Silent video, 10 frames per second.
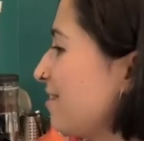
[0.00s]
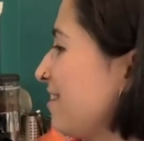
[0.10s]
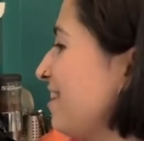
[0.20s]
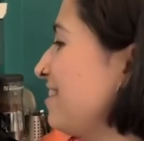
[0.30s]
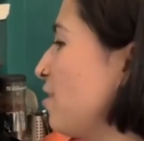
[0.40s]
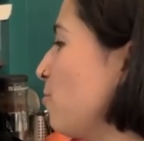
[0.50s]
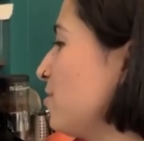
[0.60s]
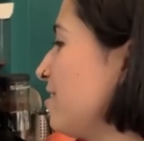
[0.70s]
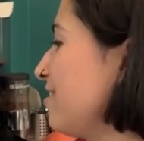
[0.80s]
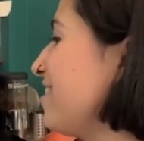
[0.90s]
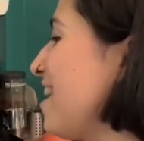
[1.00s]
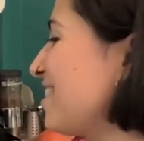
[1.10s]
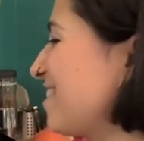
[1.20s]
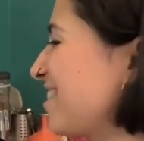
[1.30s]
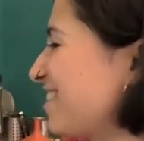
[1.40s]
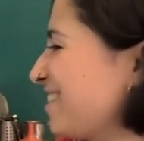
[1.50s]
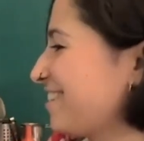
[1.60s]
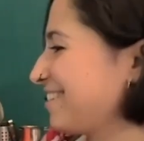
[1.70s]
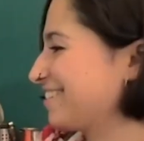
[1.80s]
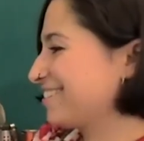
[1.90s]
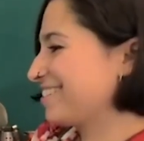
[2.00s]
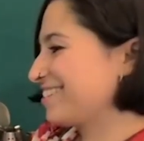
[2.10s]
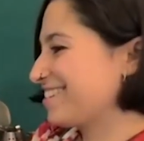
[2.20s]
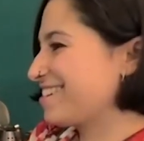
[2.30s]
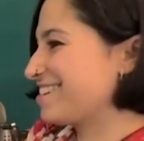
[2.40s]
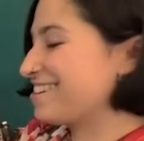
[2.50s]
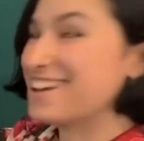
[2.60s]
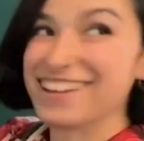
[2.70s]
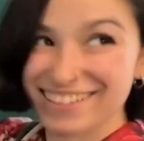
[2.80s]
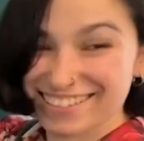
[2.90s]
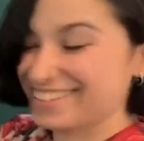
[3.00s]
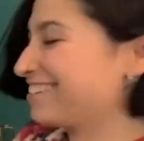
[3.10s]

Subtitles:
Is the opposite? Yes. Nice.